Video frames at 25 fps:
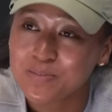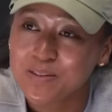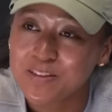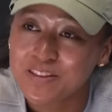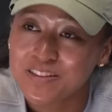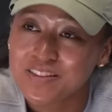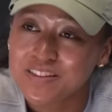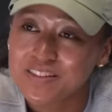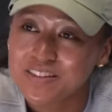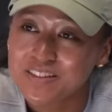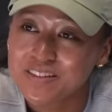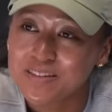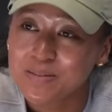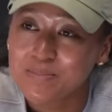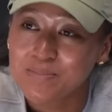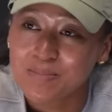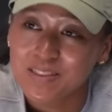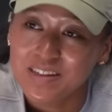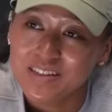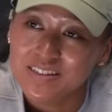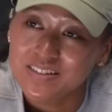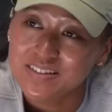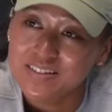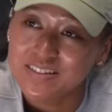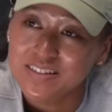but there are some
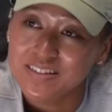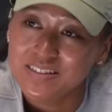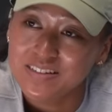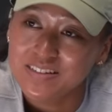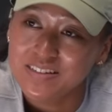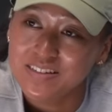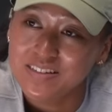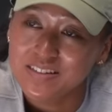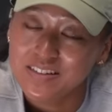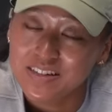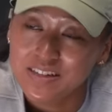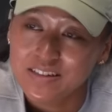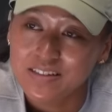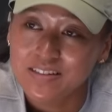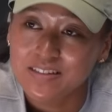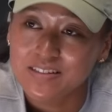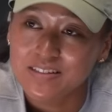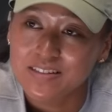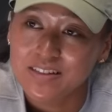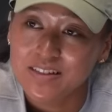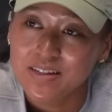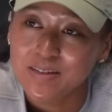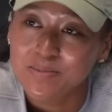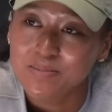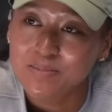things that stay the
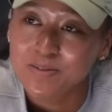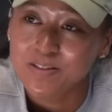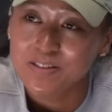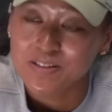same.